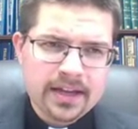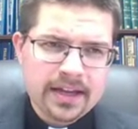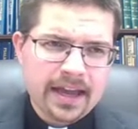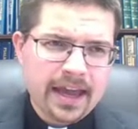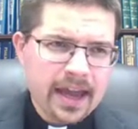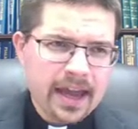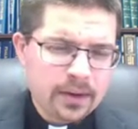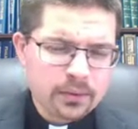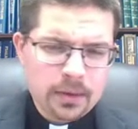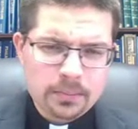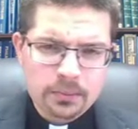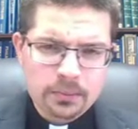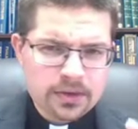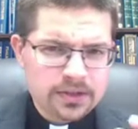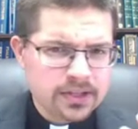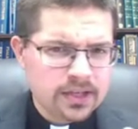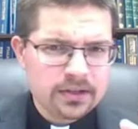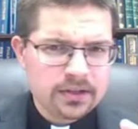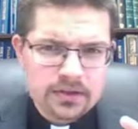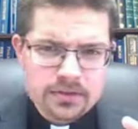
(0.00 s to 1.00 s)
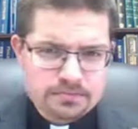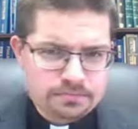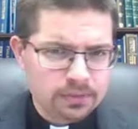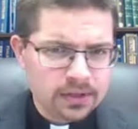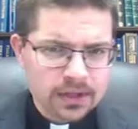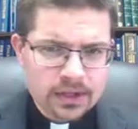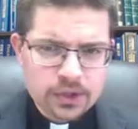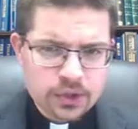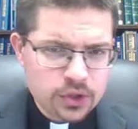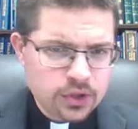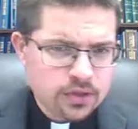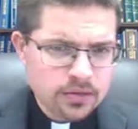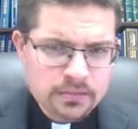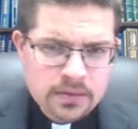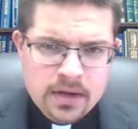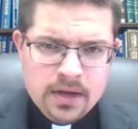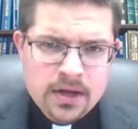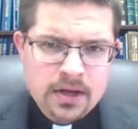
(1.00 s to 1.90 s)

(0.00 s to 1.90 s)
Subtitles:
it can represent completion.